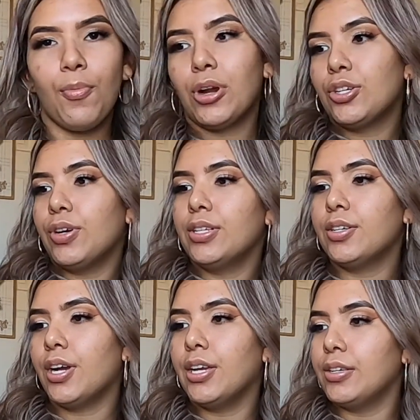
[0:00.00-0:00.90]

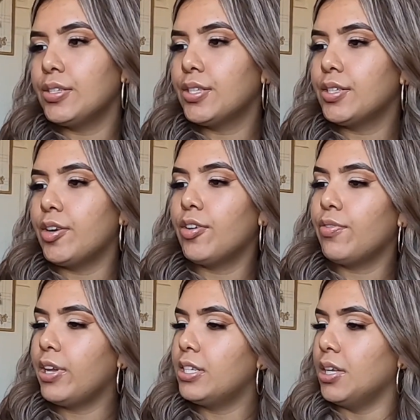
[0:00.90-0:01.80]
moisturizer, I use the
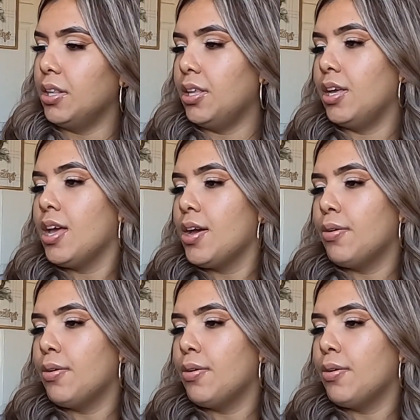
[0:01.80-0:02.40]
CeraVe Daily